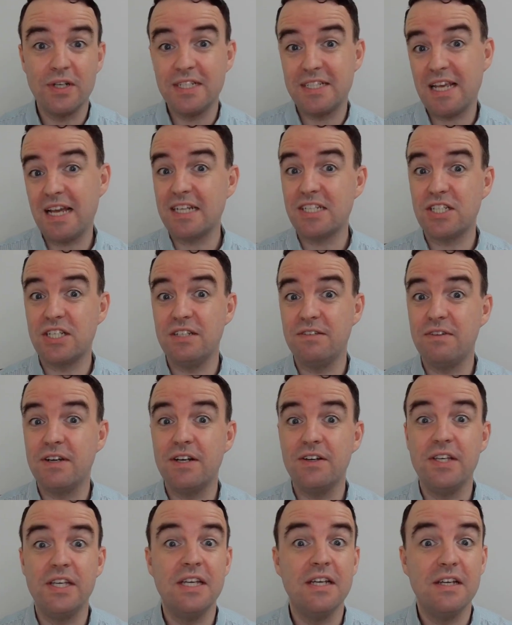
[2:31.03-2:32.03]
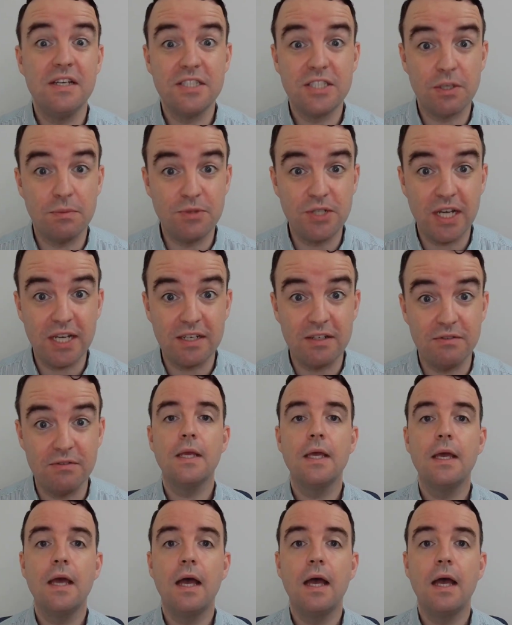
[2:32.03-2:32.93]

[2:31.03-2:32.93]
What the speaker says: is actually very subjective.